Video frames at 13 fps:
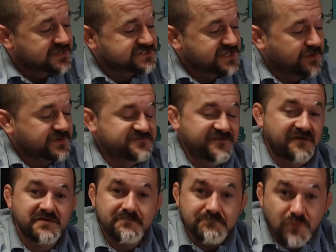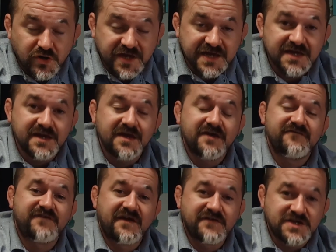So it's very muggy,
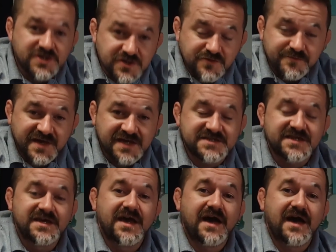very humid,